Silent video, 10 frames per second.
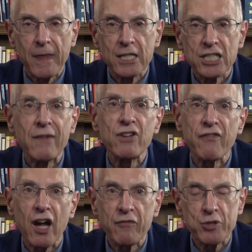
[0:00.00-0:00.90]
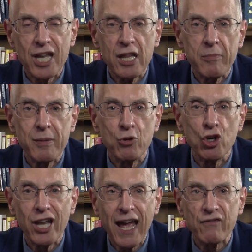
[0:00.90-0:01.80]
seventy-five percent of the people are
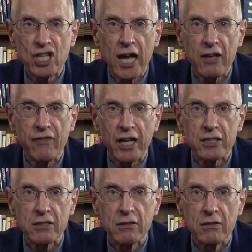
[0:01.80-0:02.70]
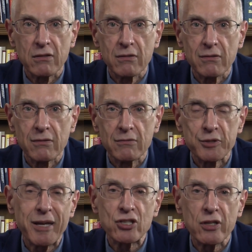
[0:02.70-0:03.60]
going to have side effects,
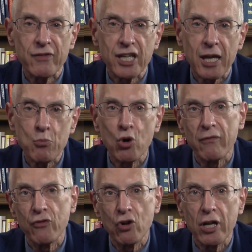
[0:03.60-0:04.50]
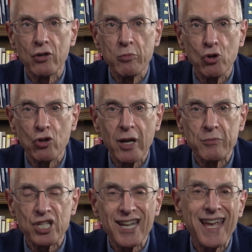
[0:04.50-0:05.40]
especially if you take more than four hundred
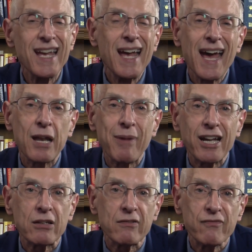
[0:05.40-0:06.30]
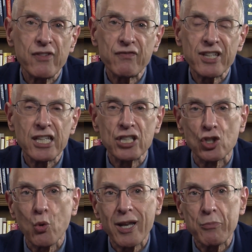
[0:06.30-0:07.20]
milligrams a day, and about fifteen to
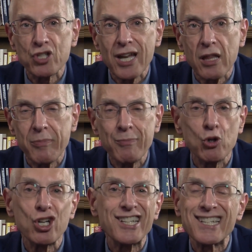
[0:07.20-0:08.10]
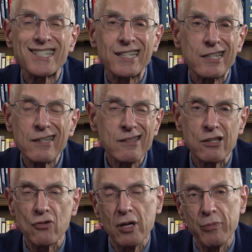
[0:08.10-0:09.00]
twenty percent of the people are going to discontinue the
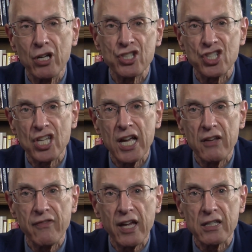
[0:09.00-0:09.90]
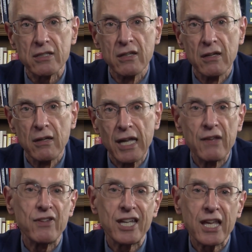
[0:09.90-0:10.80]
drug because of side effects. And
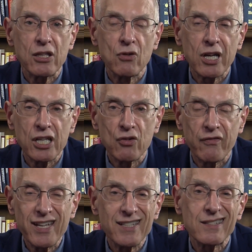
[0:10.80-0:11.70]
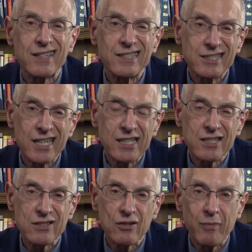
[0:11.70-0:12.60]
if you take the drug intravenously,
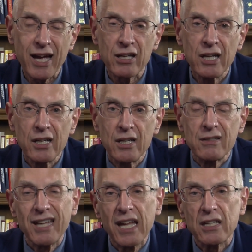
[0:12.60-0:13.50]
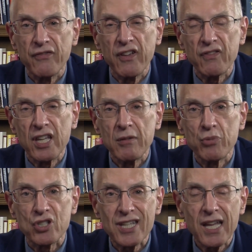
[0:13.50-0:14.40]
chances are about ten to fifteen
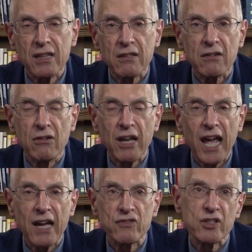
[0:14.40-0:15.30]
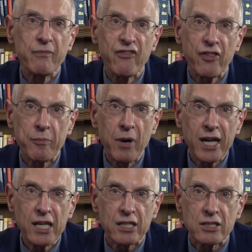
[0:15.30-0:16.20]
percent that you're going to have some
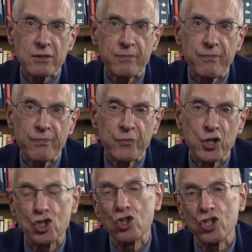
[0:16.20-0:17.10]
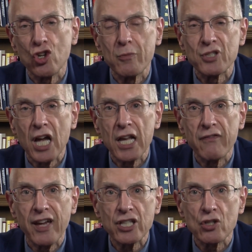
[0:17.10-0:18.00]
phlebitis. The short-term side
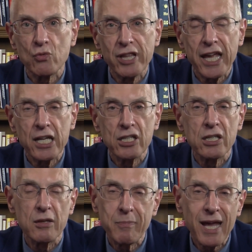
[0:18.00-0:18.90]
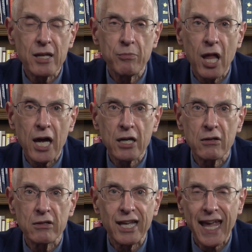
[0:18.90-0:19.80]
effects are related to the beta
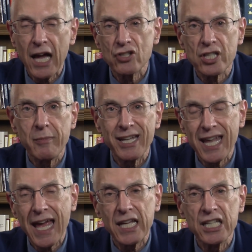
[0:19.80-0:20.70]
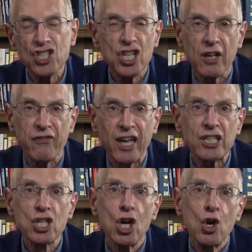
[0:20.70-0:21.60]
blocker and the calcium antagonistic
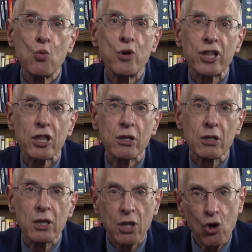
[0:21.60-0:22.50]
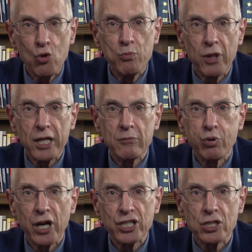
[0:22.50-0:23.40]
effects with low blood
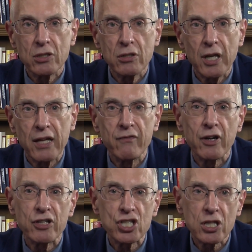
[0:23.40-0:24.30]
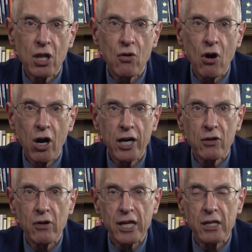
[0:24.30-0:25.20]
pressure and very slow heart
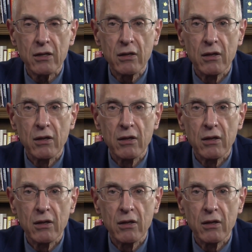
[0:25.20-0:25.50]
rate.